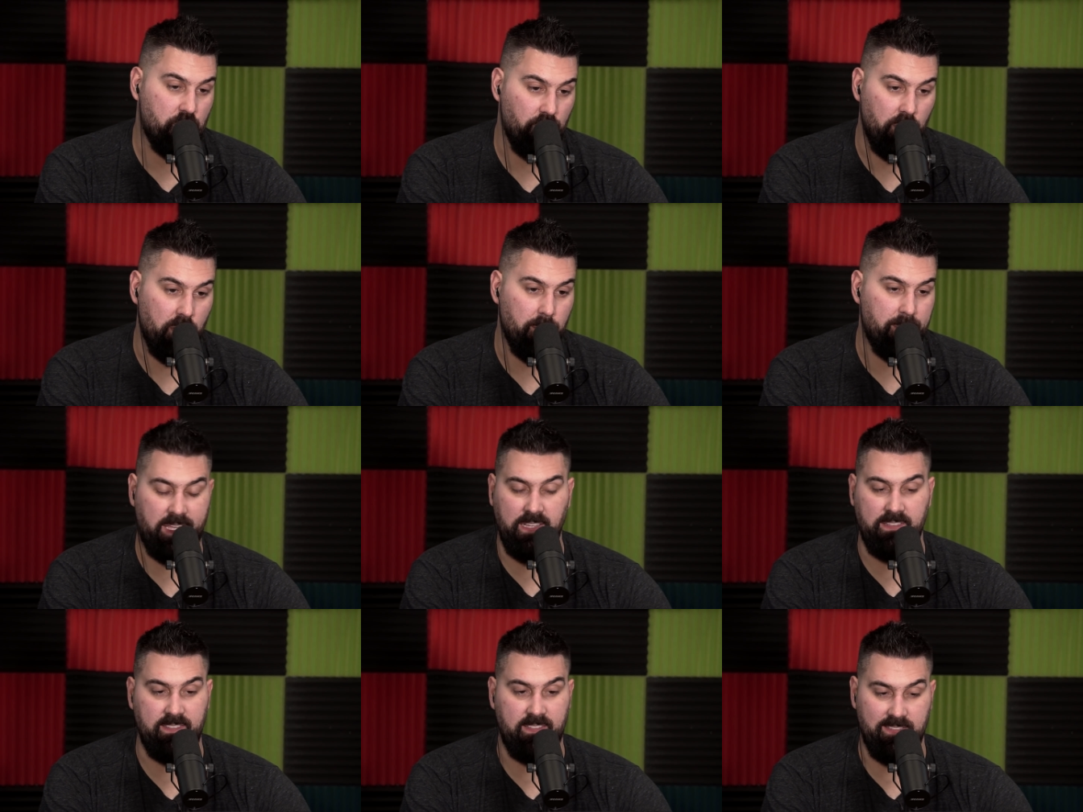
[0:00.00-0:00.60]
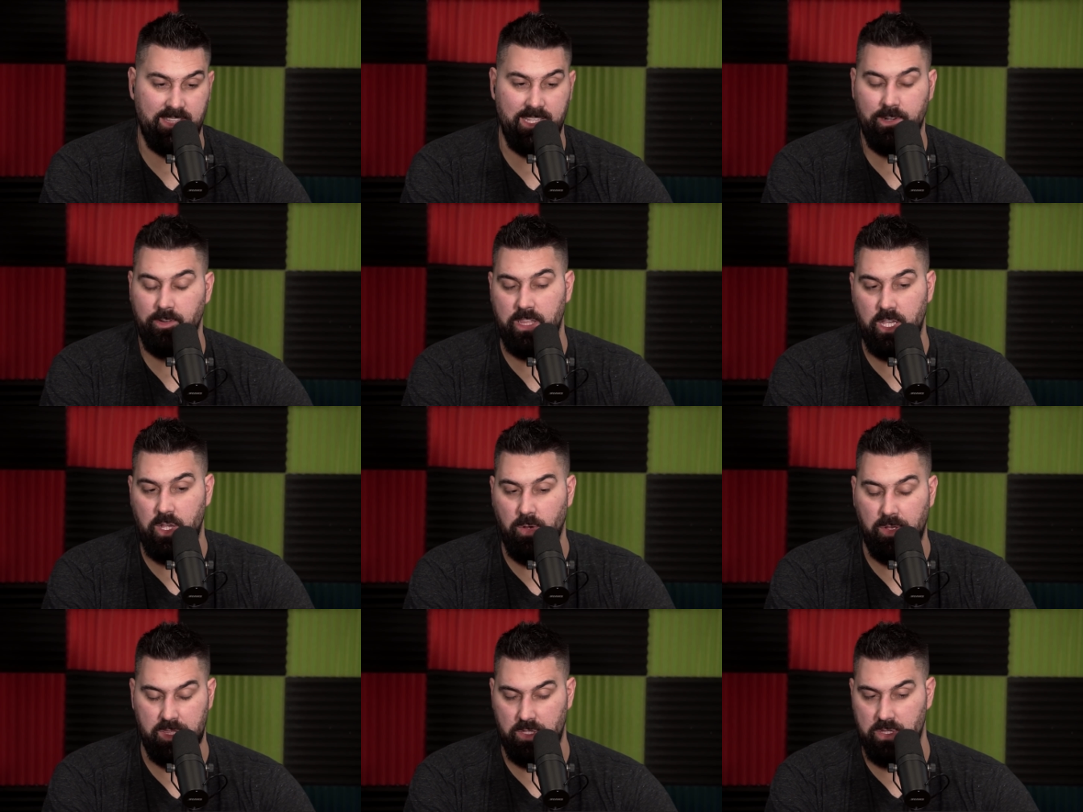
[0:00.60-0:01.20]
true because he's
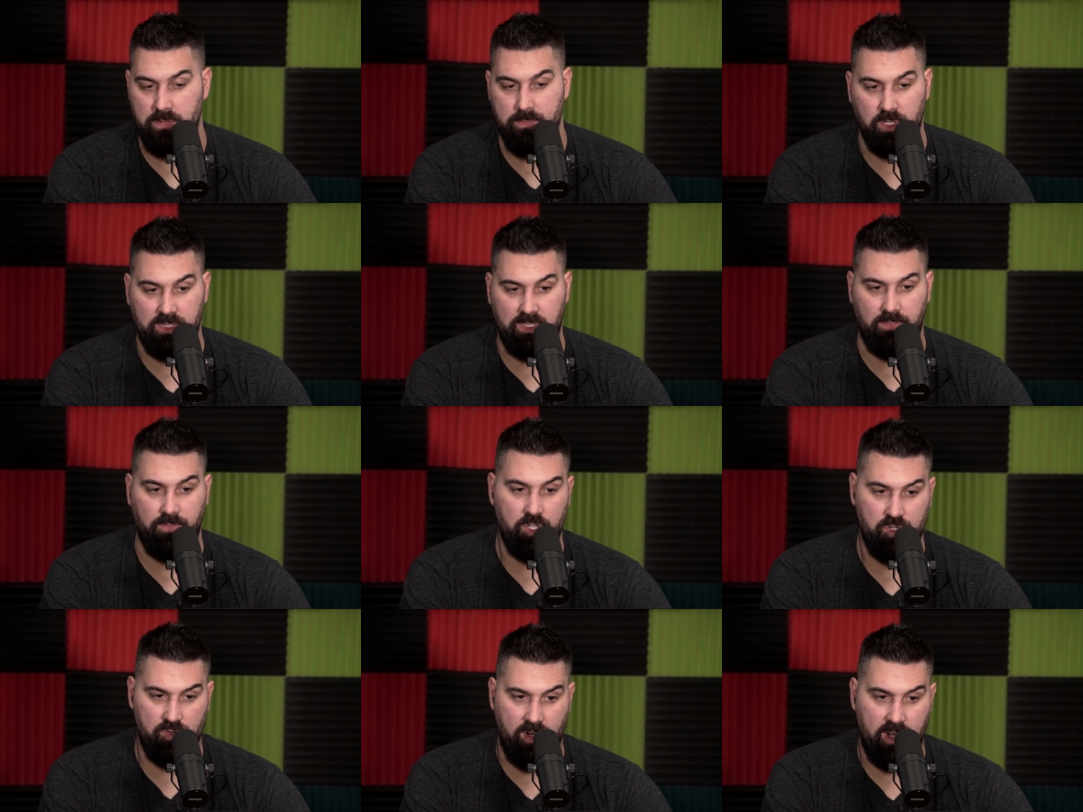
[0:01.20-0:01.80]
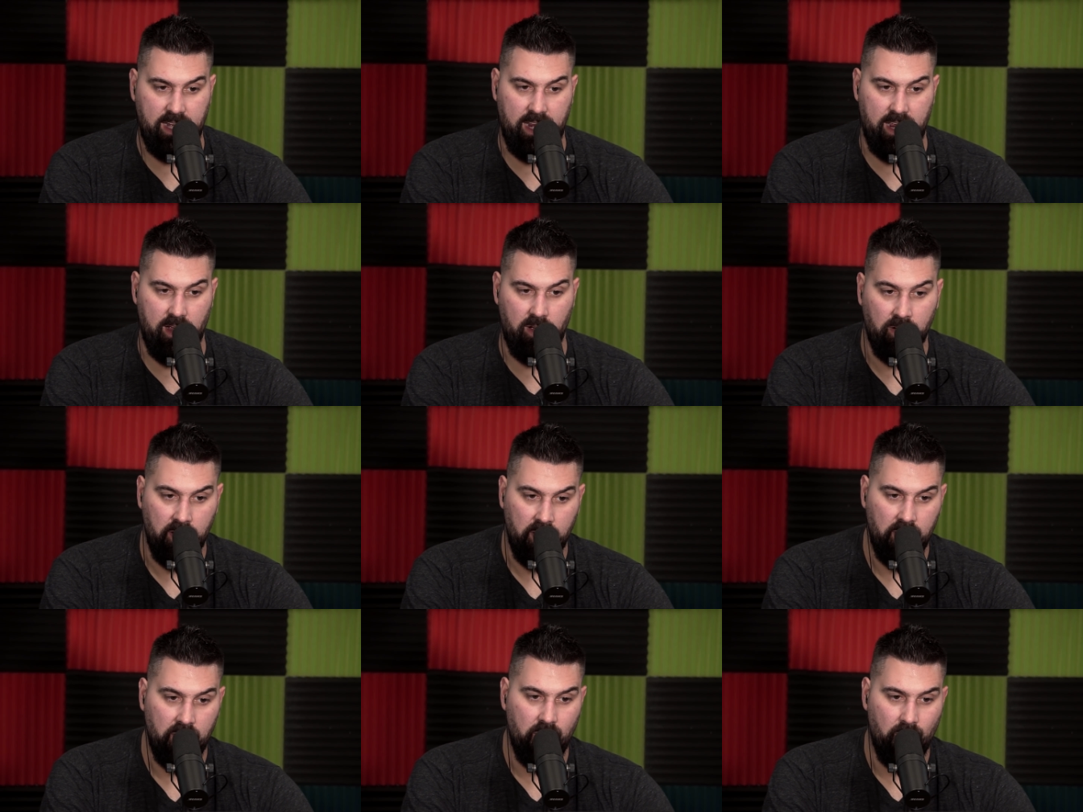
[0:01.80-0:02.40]
literally going through the multiverse right
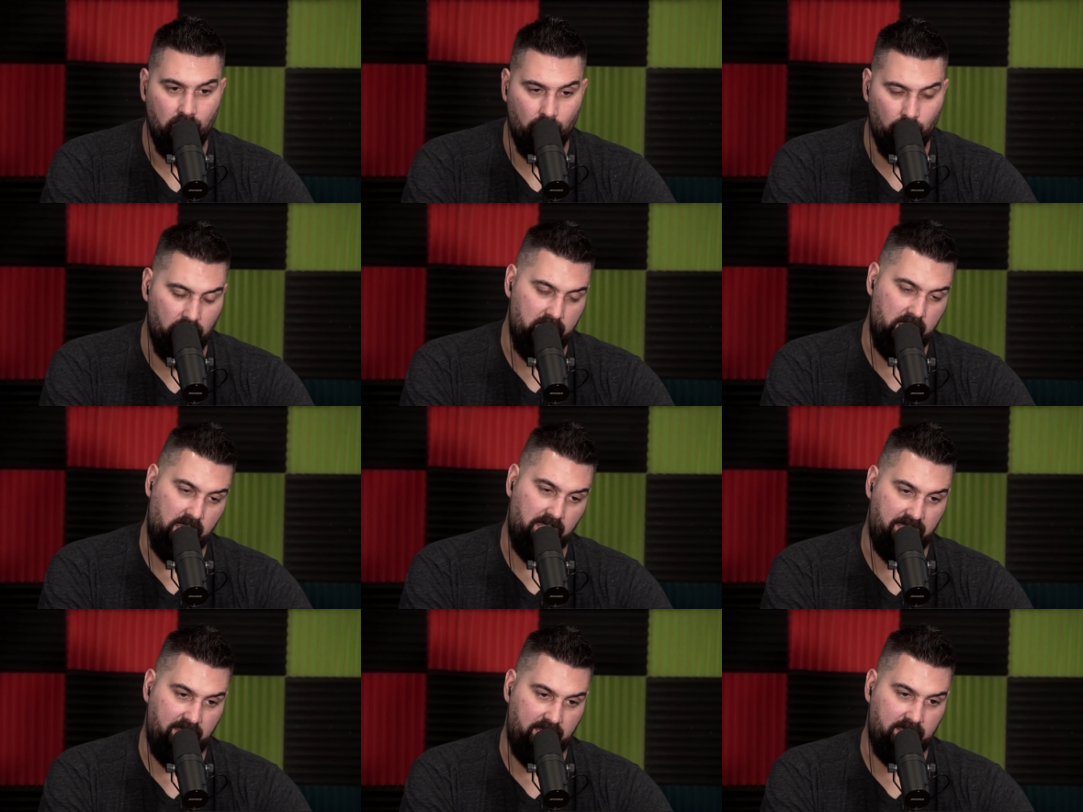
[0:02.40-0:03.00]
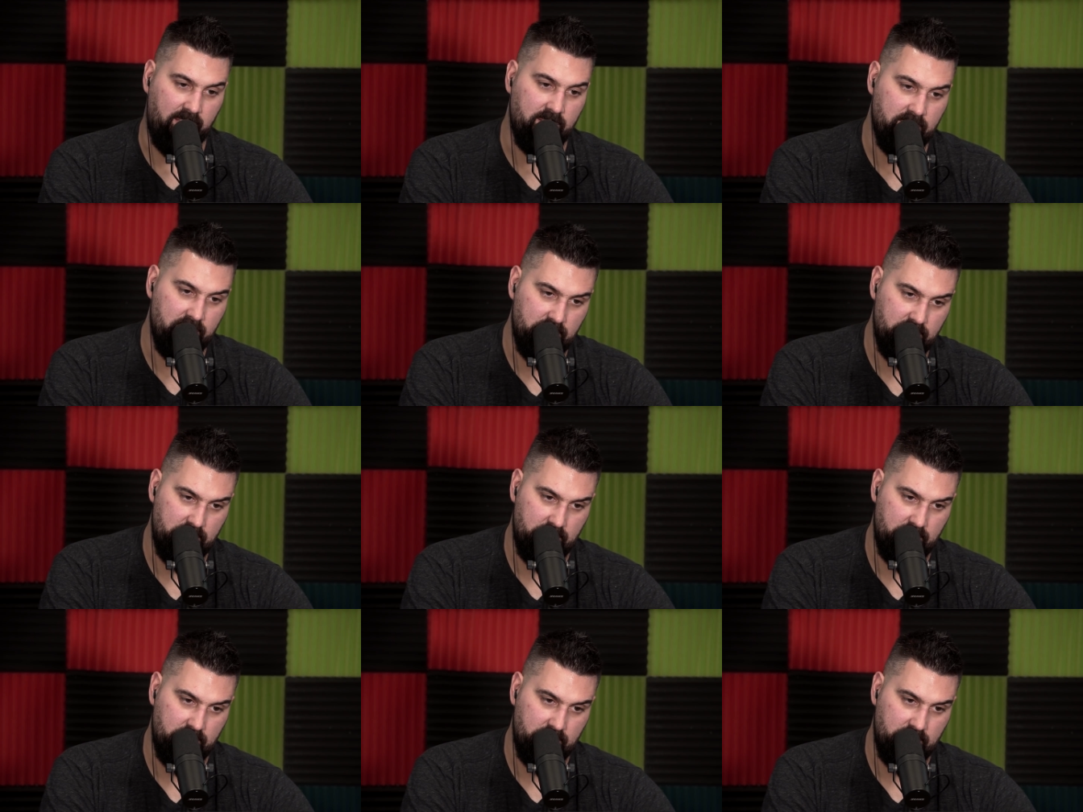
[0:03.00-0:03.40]
now. What do you think?